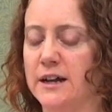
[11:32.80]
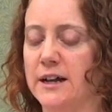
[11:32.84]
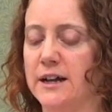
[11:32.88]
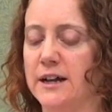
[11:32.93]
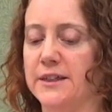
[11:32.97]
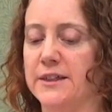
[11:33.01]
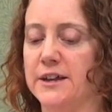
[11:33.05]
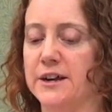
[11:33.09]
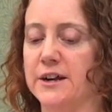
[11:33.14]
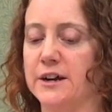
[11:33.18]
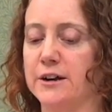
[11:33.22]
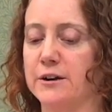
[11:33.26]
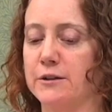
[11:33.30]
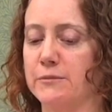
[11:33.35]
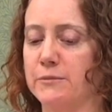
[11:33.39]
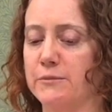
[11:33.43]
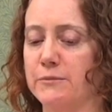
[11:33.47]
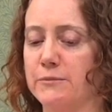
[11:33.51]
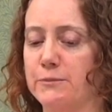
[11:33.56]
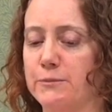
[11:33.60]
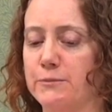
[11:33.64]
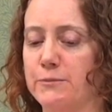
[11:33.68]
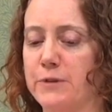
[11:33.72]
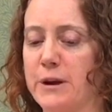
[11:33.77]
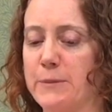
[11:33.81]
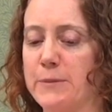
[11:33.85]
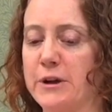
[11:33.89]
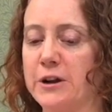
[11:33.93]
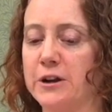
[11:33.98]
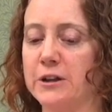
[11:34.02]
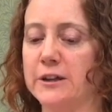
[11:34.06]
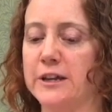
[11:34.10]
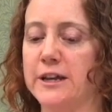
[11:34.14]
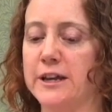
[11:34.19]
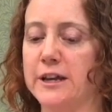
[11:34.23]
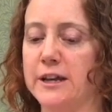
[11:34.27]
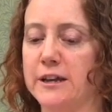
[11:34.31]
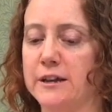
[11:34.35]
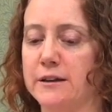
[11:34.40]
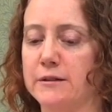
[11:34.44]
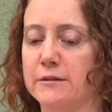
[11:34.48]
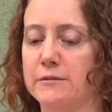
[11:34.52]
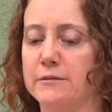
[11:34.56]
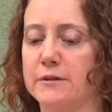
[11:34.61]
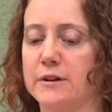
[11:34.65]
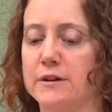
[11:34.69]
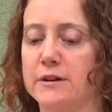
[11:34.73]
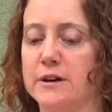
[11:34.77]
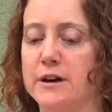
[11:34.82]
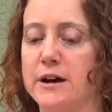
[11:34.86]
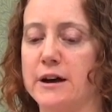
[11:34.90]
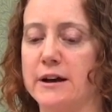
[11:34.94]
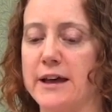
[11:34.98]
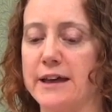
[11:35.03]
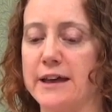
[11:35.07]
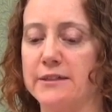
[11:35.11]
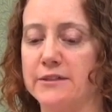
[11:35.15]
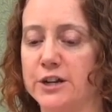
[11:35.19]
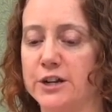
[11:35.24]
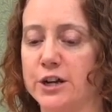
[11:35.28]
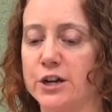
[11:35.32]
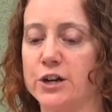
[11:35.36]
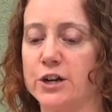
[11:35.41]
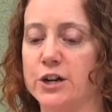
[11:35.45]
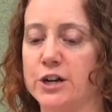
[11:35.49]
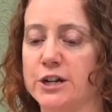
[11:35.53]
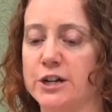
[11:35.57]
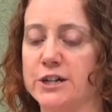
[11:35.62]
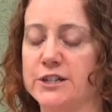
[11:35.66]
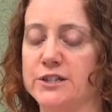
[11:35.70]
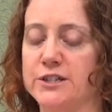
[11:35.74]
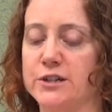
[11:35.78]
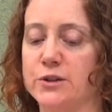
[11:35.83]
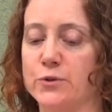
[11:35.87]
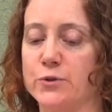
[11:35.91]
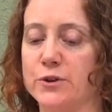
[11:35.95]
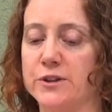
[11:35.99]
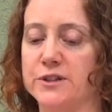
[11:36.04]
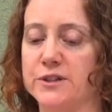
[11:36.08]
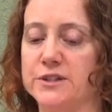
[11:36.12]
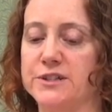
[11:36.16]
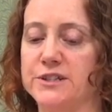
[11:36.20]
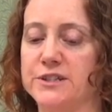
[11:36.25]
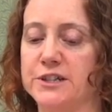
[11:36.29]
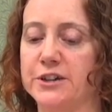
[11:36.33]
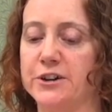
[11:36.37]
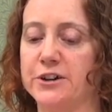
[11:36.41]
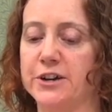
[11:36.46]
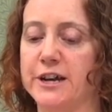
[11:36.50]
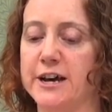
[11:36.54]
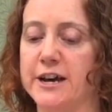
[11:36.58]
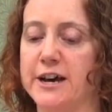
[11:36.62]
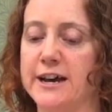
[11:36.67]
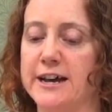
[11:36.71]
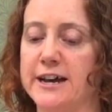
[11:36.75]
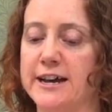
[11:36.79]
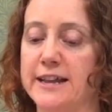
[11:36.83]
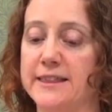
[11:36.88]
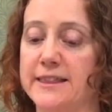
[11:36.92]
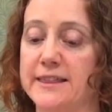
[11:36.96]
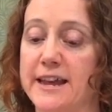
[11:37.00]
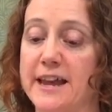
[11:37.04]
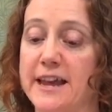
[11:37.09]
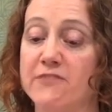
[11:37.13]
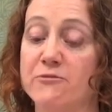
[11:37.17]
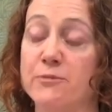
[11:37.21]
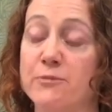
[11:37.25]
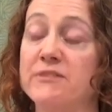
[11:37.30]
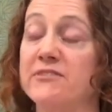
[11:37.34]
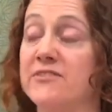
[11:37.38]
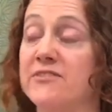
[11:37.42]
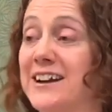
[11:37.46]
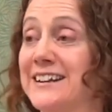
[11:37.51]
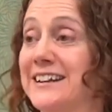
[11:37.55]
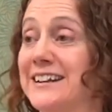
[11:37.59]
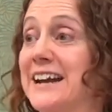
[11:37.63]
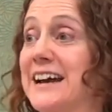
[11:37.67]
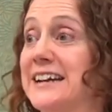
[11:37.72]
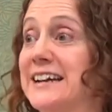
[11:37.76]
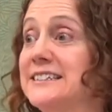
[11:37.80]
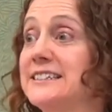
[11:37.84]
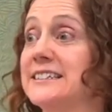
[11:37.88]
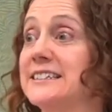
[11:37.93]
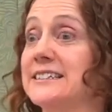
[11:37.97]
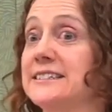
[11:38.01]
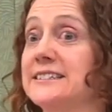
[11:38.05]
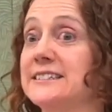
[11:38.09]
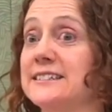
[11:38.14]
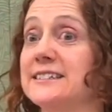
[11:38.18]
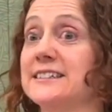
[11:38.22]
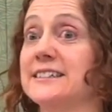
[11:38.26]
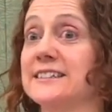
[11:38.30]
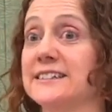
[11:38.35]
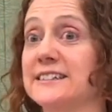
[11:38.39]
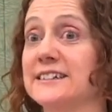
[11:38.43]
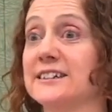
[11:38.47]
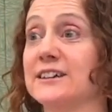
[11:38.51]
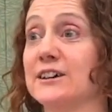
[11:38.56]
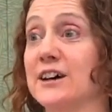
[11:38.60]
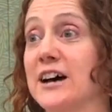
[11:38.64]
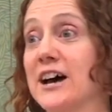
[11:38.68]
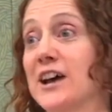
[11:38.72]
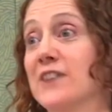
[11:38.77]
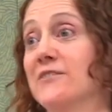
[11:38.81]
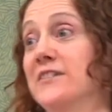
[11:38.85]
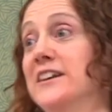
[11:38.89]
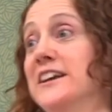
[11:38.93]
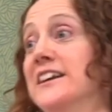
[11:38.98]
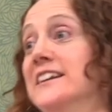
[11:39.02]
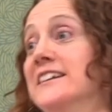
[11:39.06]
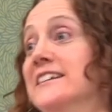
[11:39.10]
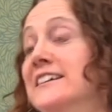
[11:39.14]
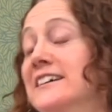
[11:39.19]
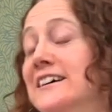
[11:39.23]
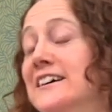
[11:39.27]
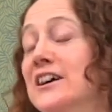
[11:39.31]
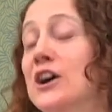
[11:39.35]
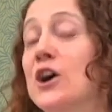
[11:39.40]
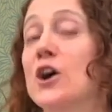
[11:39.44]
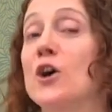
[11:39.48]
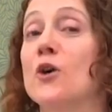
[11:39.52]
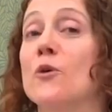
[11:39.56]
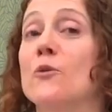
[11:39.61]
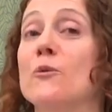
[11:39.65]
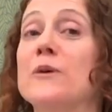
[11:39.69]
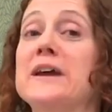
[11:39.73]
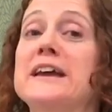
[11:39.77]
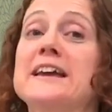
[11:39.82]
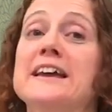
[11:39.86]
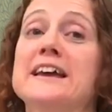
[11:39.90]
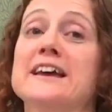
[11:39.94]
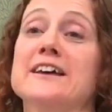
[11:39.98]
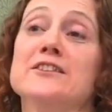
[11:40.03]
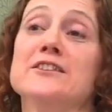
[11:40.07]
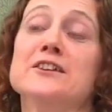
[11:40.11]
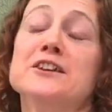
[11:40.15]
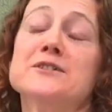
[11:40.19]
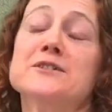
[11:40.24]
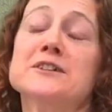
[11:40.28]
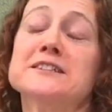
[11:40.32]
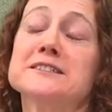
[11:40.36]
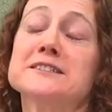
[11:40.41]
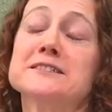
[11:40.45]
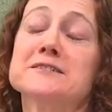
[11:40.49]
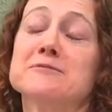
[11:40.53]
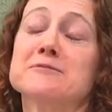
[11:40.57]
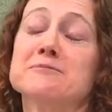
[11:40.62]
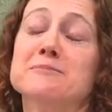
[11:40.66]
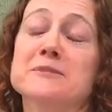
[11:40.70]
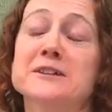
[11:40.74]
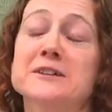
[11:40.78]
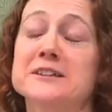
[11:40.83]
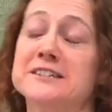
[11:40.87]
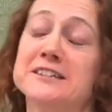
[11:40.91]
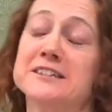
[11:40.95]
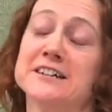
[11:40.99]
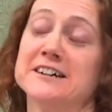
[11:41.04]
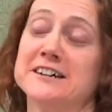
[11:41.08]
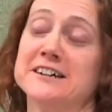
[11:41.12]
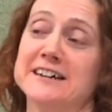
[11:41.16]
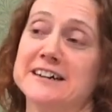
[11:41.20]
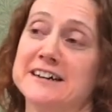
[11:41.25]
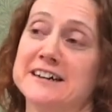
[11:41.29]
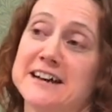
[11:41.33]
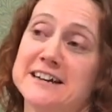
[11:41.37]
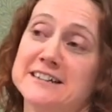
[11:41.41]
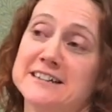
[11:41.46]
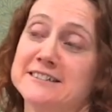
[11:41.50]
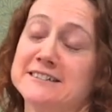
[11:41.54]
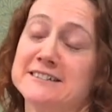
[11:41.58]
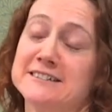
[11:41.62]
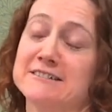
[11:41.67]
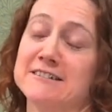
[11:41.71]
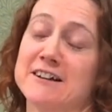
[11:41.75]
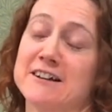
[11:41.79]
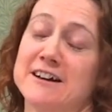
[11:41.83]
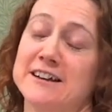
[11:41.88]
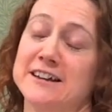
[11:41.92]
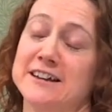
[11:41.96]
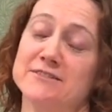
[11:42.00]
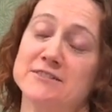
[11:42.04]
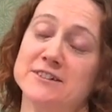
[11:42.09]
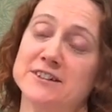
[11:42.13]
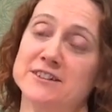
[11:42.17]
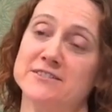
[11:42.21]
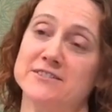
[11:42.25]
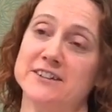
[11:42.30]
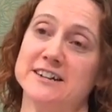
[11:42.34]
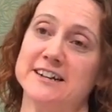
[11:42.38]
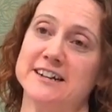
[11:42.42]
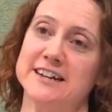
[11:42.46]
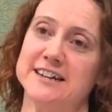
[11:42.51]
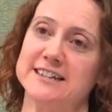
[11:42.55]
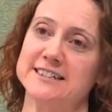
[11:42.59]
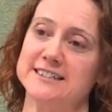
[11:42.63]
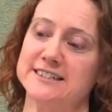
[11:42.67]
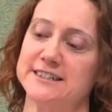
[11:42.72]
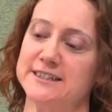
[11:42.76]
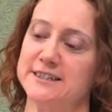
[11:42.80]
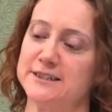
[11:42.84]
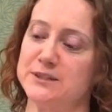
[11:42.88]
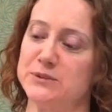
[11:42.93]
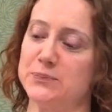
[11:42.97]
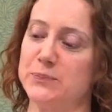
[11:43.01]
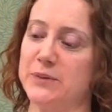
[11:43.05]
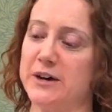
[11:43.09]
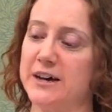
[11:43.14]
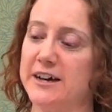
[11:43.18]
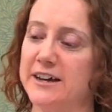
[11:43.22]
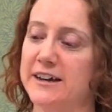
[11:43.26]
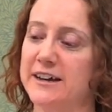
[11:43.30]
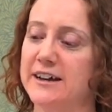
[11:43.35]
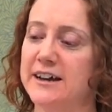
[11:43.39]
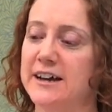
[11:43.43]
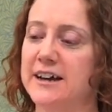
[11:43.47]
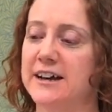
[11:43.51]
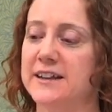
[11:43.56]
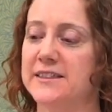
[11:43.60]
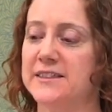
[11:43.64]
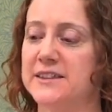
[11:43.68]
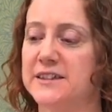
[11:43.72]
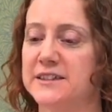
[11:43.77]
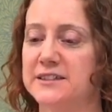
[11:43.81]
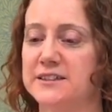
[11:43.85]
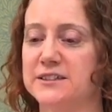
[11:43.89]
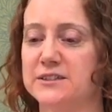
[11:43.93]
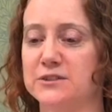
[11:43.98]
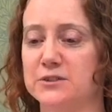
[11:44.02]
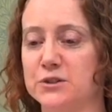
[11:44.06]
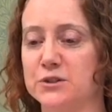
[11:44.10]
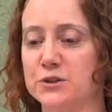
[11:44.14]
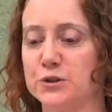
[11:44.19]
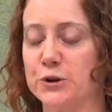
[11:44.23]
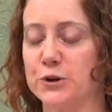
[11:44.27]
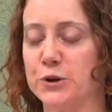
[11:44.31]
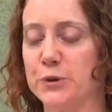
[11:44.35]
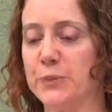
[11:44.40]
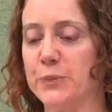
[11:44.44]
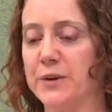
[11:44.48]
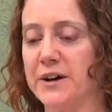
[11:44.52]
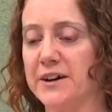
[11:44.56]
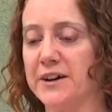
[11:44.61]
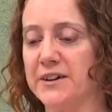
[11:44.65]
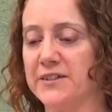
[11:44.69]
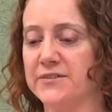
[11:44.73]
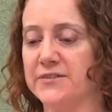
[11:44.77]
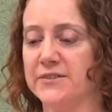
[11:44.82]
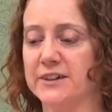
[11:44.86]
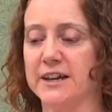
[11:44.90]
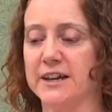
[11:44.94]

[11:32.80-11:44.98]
They're primarily ethnic Kurds in northern Syria, and they've been fighting ISIS. I mean, the U.S. military has not even defeated ISIS, but this little group of